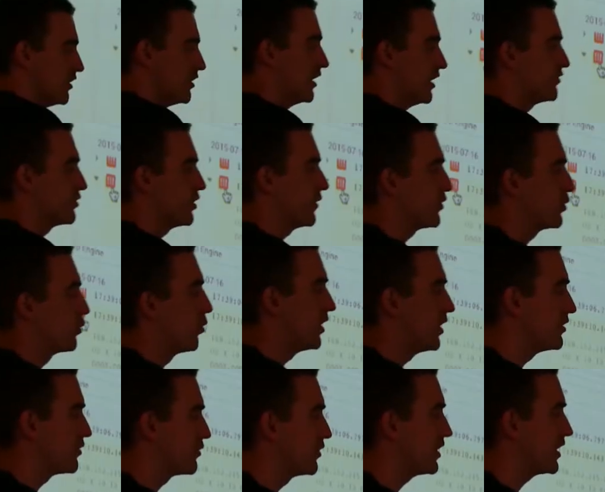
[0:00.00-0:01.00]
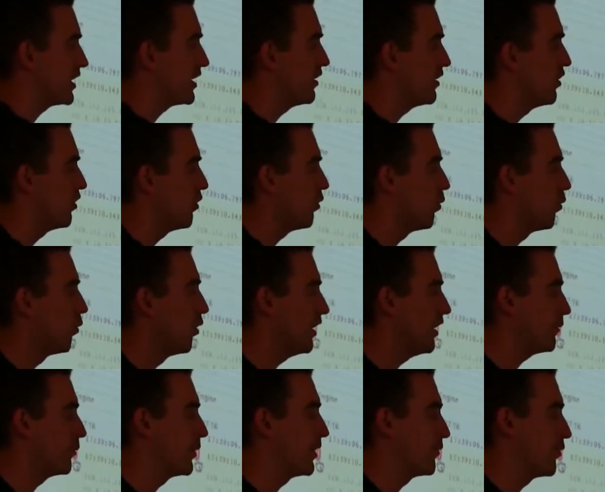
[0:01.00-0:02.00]
And so if you're wondering
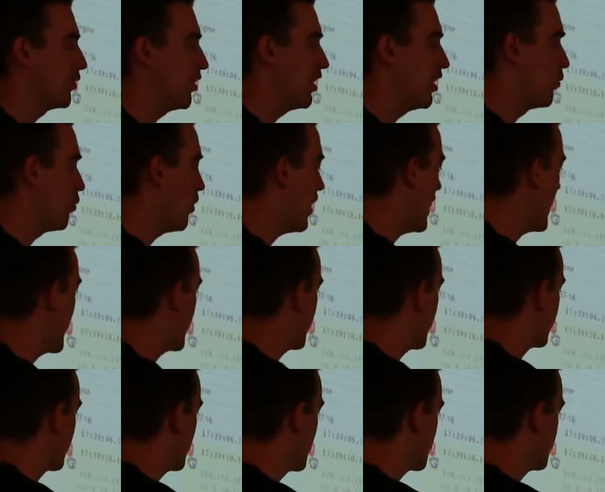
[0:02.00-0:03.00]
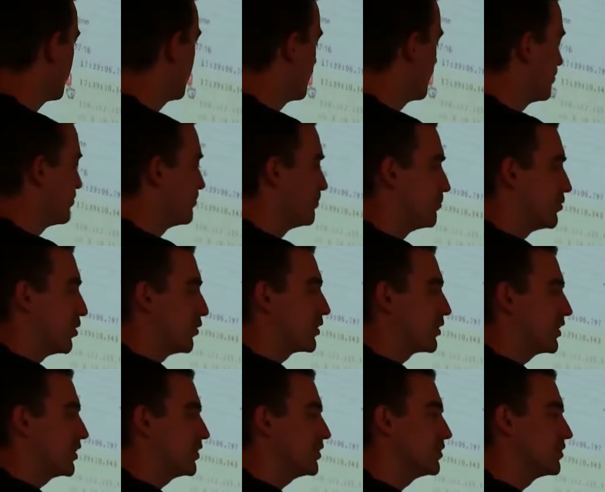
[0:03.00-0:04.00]
what went wrong, why is this
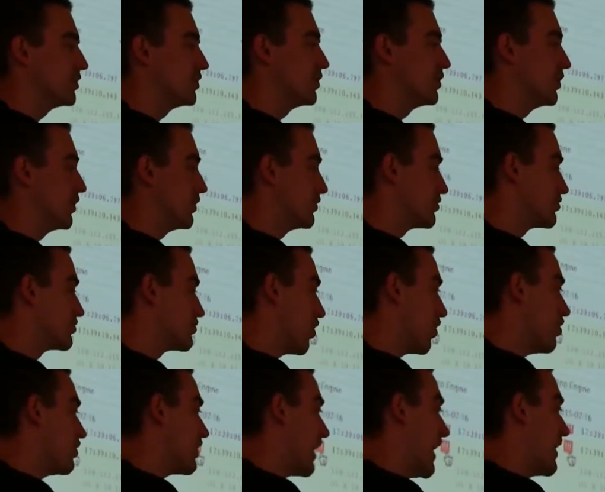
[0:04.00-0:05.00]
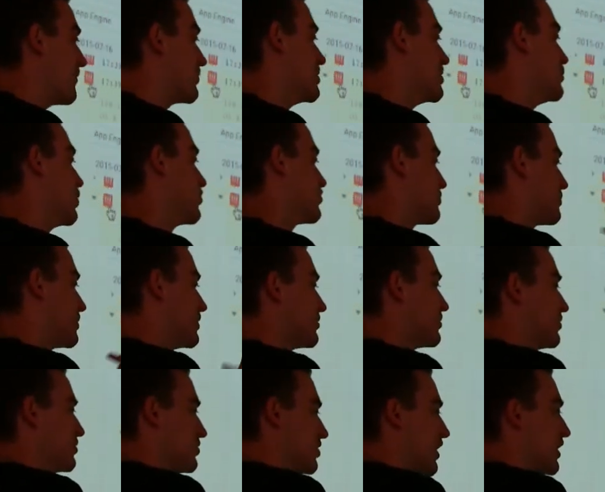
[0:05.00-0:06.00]
broken, start at the most
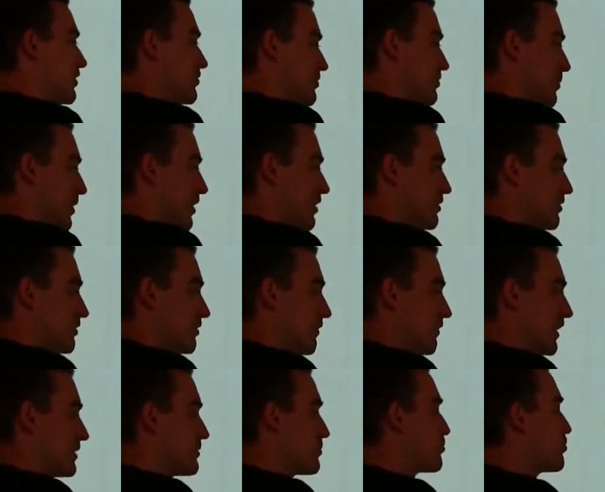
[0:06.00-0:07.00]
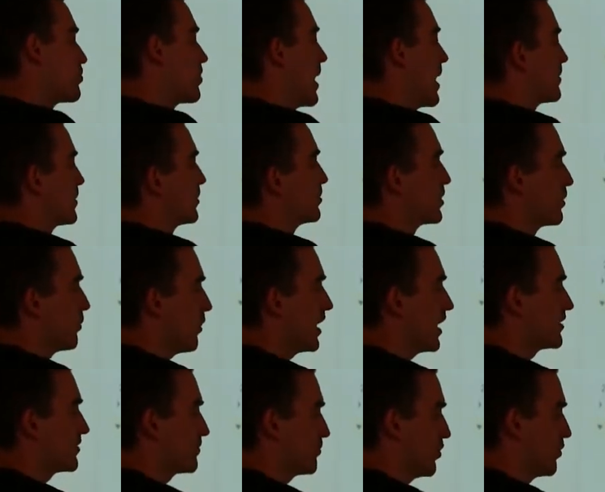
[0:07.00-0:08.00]
recent change you made. That's probably why
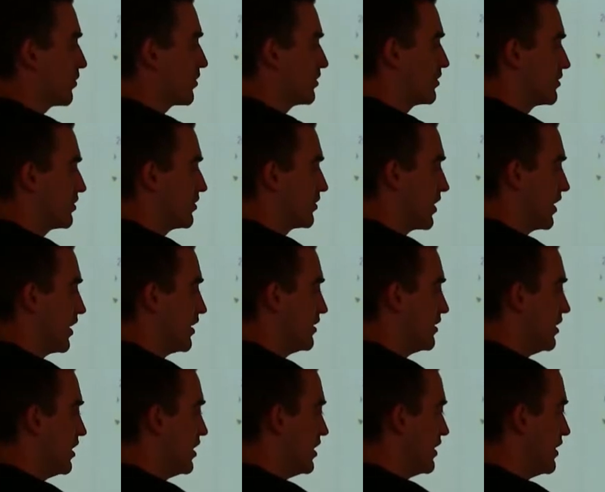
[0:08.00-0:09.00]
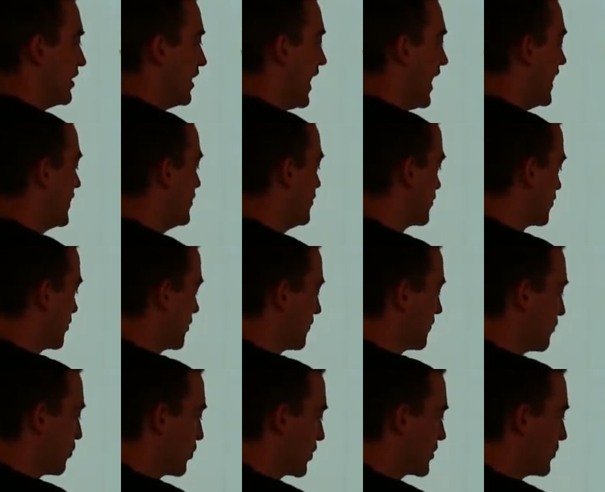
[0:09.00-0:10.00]
it's broken, okay? And you sort
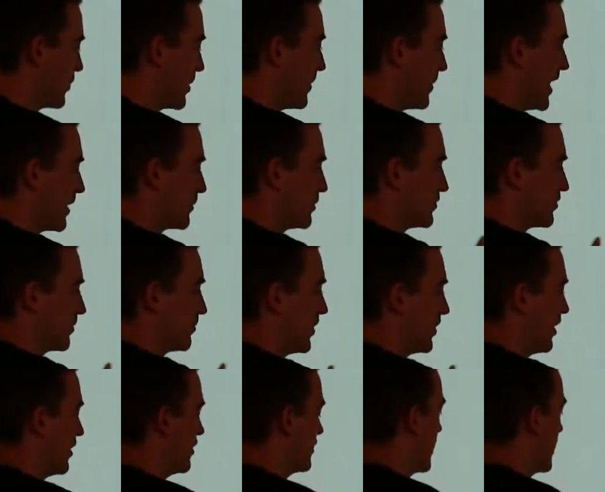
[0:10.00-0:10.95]
of work your way backwards from there.